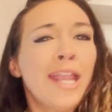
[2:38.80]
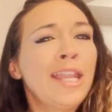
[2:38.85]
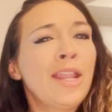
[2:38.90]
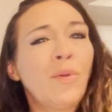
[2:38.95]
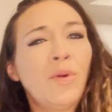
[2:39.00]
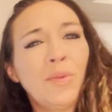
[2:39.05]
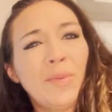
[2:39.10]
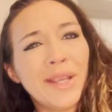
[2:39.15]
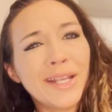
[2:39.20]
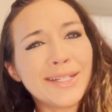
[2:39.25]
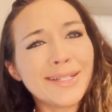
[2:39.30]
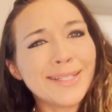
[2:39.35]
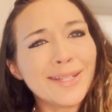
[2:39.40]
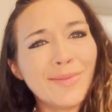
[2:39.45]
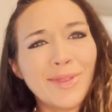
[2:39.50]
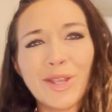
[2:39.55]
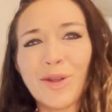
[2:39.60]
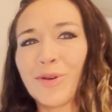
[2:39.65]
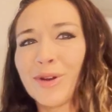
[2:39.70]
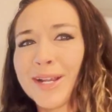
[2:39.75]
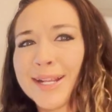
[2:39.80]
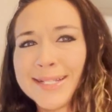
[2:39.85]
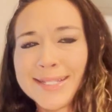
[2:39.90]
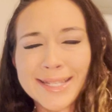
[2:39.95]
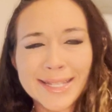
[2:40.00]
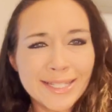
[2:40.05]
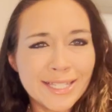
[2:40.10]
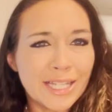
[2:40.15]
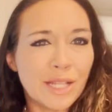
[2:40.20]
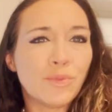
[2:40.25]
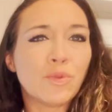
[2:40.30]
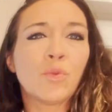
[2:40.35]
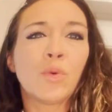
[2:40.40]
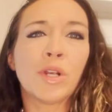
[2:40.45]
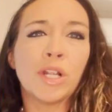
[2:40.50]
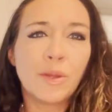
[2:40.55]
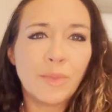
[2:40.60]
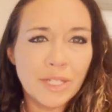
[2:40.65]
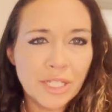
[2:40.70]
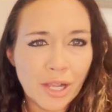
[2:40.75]
Now, when we get to some of the organ systems,
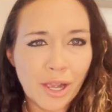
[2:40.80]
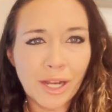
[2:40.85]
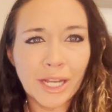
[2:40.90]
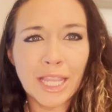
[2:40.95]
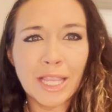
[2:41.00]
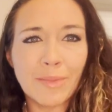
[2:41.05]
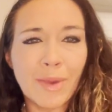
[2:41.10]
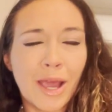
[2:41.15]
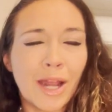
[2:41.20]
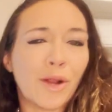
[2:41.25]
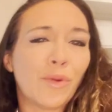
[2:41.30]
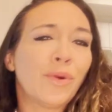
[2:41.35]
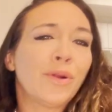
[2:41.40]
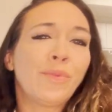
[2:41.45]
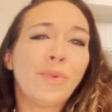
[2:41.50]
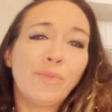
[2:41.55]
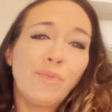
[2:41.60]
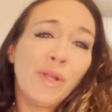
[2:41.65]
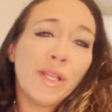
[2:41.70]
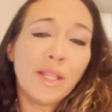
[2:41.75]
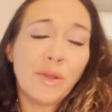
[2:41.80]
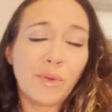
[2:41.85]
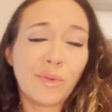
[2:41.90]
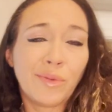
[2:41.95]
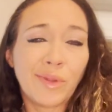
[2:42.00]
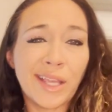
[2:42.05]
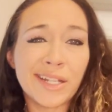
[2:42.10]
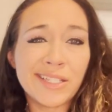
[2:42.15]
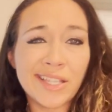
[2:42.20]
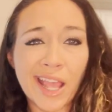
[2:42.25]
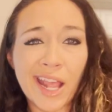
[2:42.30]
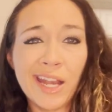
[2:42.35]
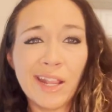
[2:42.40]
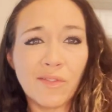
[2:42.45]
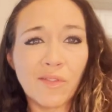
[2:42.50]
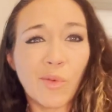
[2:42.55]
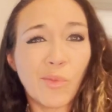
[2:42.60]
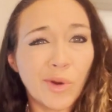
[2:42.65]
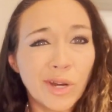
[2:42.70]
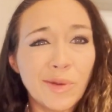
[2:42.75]
we're going to be talking about it. When really we get to any
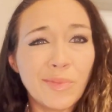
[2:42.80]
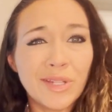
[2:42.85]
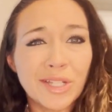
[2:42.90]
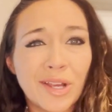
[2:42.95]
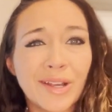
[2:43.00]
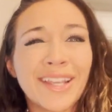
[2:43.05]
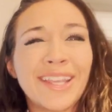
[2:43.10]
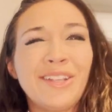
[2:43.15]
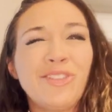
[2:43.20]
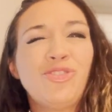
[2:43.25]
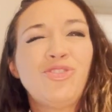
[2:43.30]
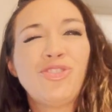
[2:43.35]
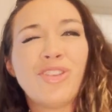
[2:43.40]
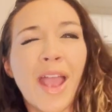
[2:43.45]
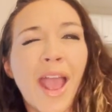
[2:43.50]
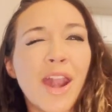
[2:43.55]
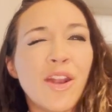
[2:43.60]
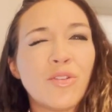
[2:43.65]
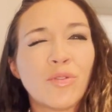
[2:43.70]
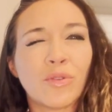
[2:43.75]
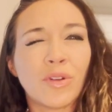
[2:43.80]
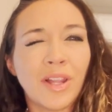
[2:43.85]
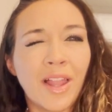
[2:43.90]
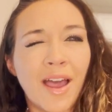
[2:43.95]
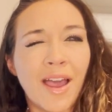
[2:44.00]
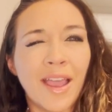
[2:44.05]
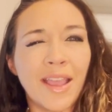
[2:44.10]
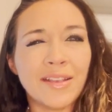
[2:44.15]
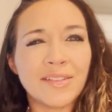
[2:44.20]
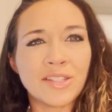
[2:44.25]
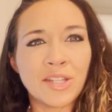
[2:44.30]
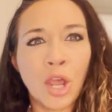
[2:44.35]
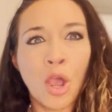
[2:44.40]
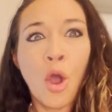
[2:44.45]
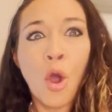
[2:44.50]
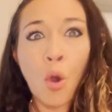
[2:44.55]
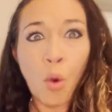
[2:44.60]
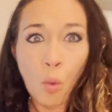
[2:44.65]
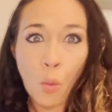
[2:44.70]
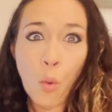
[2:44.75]
of them, we're going to be talking generalized.
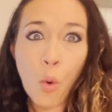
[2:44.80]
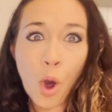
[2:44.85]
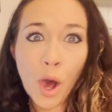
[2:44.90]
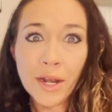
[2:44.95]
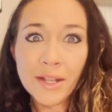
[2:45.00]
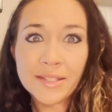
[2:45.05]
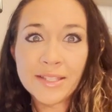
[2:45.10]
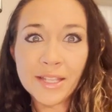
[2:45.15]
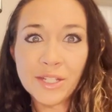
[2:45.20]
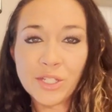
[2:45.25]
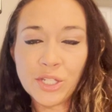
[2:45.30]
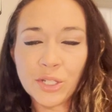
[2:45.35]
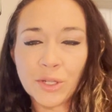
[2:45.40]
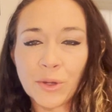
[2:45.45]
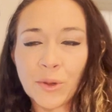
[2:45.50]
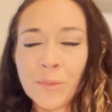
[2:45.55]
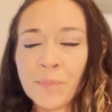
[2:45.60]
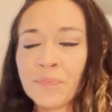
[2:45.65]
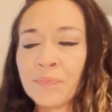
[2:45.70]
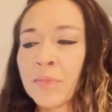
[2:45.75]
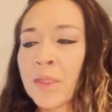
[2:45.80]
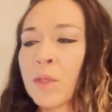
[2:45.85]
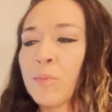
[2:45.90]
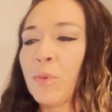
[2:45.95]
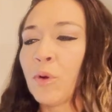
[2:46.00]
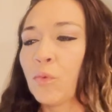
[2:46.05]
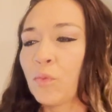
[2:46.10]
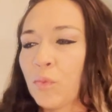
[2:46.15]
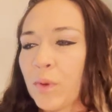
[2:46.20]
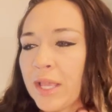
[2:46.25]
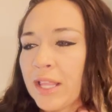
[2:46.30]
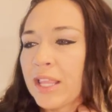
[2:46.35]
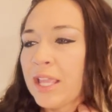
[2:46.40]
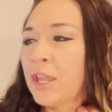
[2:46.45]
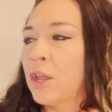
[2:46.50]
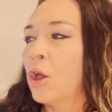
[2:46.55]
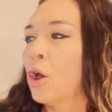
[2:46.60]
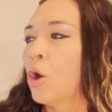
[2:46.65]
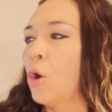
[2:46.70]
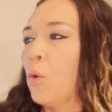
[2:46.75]
What does it do? But
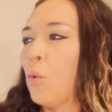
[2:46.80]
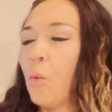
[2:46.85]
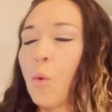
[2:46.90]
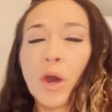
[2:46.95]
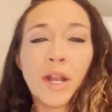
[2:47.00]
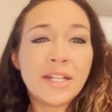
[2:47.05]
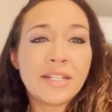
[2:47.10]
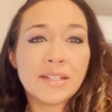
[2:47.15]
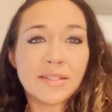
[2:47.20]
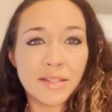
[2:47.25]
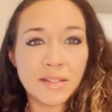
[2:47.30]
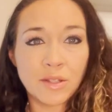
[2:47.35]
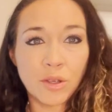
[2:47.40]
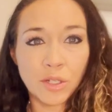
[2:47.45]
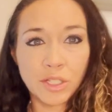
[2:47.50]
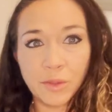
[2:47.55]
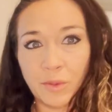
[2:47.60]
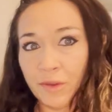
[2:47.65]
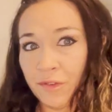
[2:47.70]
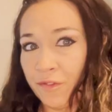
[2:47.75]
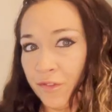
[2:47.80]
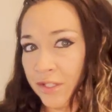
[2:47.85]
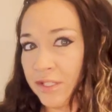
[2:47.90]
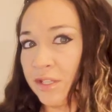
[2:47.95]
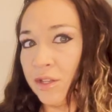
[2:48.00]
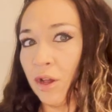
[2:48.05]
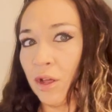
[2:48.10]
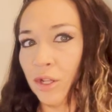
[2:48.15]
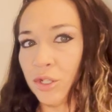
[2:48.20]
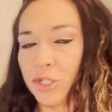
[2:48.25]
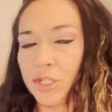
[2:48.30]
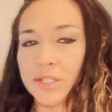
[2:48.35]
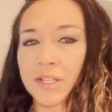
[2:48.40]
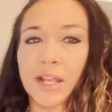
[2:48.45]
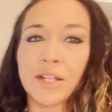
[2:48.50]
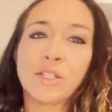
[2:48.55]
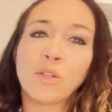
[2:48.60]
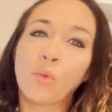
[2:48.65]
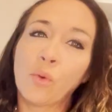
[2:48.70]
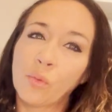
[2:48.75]
really, what it does is going to be physiology
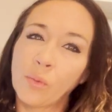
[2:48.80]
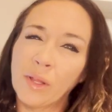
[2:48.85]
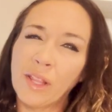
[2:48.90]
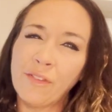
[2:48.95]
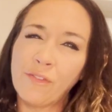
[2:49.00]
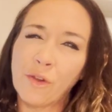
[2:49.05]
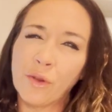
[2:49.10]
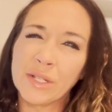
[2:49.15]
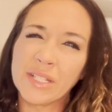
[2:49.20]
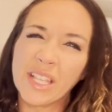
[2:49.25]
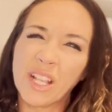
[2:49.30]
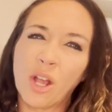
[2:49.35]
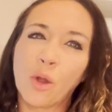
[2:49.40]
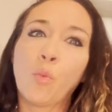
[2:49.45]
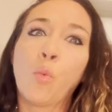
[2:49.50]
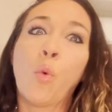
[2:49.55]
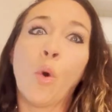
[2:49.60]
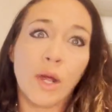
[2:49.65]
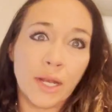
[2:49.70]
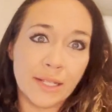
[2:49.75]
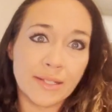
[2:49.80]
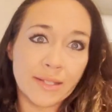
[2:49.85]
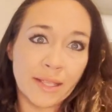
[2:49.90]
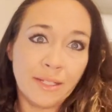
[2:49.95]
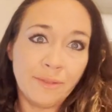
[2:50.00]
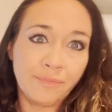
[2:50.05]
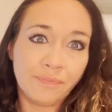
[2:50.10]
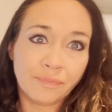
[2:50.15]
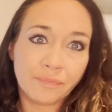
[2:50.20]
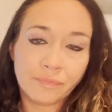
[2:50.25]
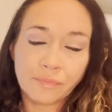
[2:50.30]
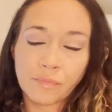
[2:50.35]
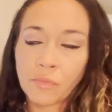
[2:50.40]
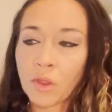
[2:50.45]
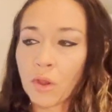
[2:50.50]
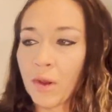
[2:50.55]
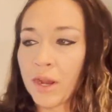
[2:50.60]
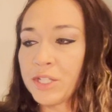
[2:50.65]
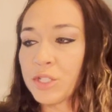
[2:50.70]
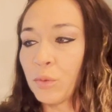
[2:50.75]
side. So we're really focusing on what is it,
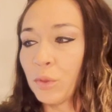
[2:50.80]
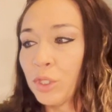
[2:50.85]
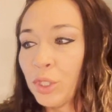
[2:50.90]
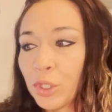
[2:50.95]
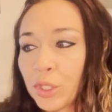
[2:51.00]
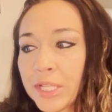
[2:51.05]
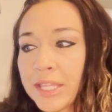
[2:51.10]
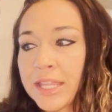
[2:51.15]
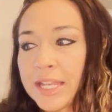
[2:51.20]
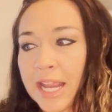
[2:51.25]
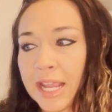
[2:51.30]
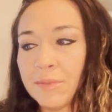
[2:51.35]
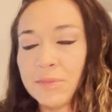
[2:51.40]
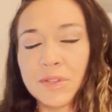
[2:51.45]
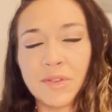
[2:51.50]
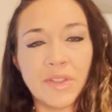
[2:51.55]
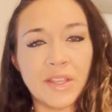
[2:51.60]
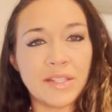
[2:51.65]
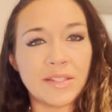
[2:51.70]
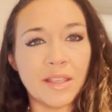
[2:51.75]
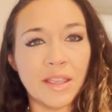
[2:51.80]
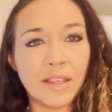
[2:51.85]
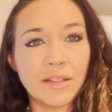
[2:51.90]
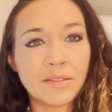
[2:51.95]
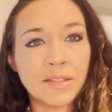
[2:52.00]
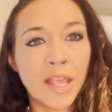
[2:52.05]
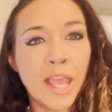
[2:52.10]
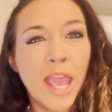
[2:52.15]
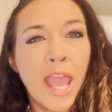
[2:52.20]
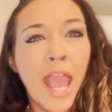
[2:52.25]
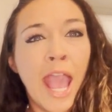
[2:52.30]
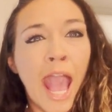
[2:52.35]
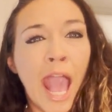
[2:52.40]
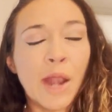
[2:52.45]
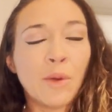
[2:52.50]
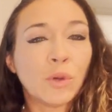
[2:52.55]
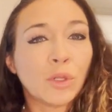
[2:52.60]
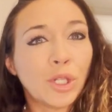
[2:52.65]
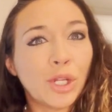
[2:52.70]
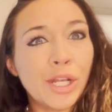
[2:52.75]
right? So we're learning the names of these things.
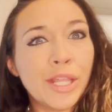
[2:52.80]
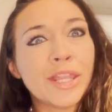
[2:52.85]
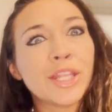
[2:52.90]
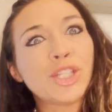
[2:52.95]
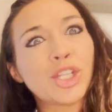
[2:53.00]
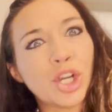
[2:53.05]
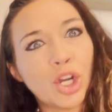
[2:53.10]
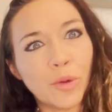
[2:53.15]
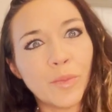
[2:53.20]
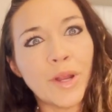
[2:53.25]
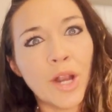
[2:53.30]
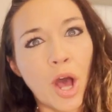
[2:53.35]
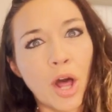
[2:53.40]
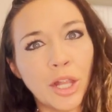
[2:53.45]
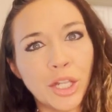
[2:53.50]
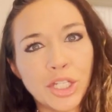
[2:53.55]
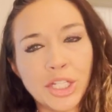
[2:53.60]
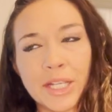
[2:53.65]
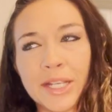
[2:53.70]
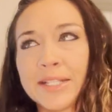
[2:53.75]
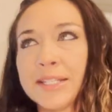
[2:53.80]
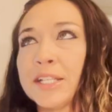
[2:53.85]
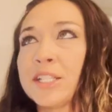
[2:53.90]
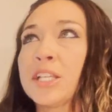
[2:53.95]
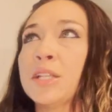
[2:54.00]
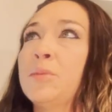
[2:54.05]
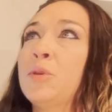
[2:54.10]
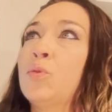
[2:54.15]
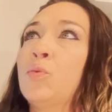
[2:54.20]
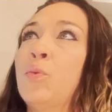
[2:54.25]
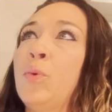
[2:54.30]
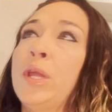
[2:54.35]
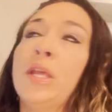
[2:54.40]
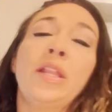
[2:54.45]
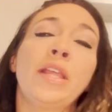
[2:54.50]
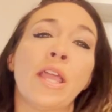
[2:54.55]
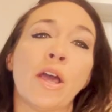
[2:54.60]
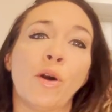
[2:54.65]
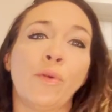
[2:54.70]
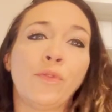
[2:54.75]
And we're learning the terminology because that's going to be
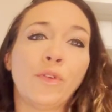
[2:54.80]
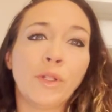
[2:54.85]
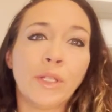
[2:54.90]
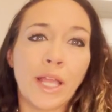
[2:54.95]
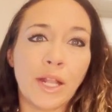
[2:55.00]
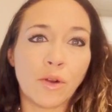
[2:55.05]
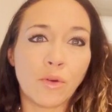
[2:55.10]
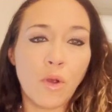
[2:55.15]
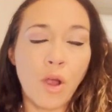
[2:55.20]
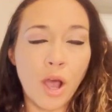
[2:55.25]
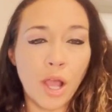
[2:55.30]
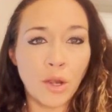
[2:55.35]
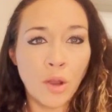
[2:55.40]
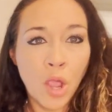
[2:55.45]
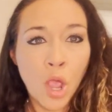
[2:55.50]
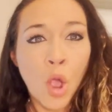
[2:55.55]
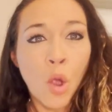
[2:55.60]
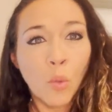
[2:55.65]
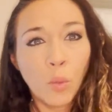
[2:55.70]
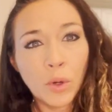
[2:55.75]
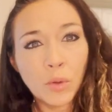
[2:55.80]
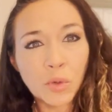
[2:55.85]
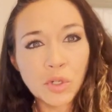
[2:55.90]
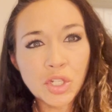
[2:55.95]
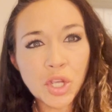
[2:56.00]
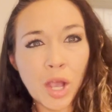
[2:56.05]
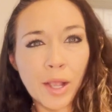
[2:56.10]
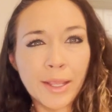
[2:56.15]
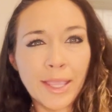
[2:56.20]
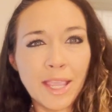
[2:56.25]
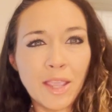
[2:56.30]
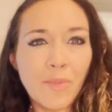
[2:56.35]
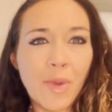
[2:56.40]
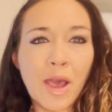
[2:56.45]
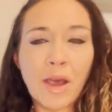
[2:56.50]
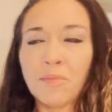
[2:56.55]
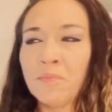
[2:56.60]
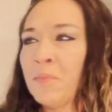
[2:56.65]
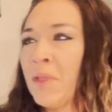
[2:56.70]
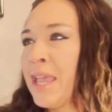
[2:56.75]
really helpful later on when we're talking
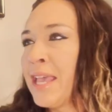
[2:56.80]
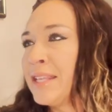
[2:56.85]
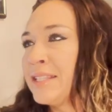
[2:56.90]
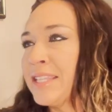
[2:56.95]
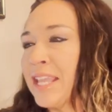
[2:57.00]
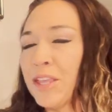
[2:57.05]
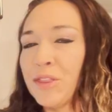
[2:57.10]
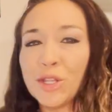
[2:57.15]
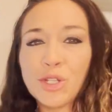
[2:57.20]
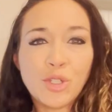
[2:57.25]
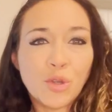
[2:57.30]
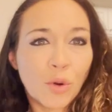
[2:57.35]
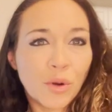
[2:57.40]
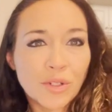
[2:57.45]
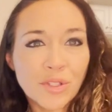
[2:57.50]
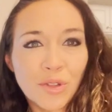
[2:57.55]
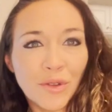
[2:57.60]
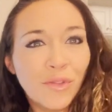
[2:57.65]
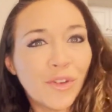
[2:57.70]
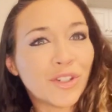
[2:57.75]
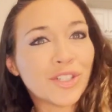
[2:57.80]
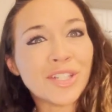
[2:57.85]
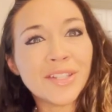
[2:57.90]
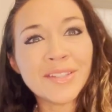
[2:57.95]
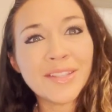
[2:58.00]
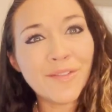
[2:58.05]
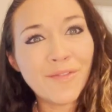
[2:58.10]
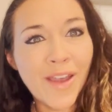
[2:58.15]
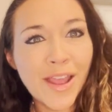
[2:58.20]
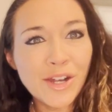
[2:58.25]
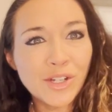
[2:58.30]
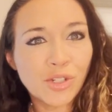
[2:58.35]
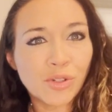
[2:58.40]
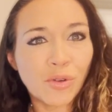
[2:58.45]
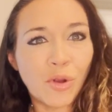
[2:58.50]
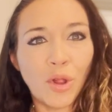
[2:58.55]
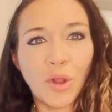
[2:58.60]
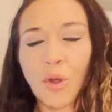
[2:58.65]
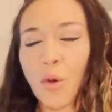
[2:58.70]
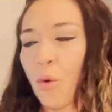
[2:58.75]
about, say, the dorsal versus the
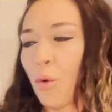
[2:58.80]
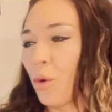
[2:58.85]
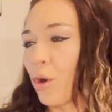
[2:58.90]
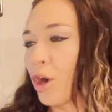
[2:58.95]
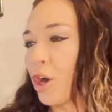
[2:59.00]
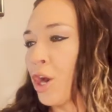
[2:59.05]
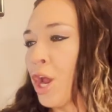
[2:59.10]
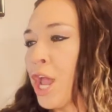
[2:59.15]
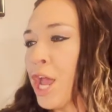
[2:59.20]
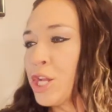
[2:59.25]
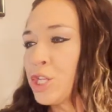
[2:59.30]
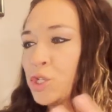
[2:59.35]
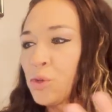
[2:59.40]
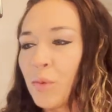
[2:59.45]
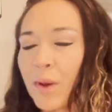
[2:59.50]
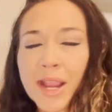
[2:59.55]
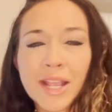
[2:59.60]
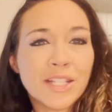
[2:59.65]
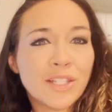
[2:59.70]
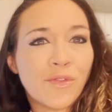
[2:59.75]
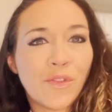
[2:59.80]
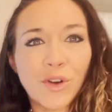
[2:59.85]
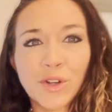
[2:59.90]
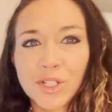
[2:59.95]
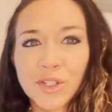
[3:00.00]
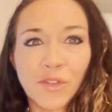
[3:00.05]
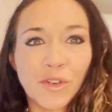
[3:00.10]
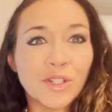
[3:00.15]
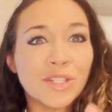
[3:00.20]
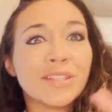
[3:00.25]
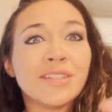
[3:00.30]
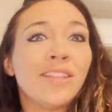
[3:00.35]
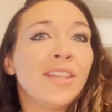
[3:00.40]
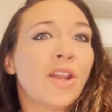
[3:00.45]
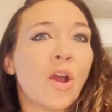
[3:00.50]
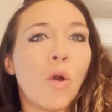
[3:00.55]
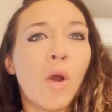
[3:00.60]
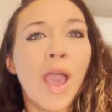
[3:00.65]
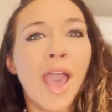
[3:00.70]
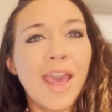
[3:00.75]
ventral or transverse versus, you
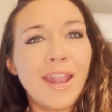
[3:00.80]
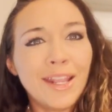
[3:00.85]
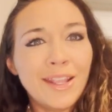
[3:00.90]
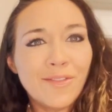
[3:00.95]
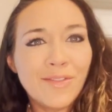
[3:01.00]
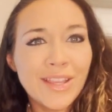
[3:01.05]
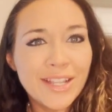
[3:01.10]
know, any of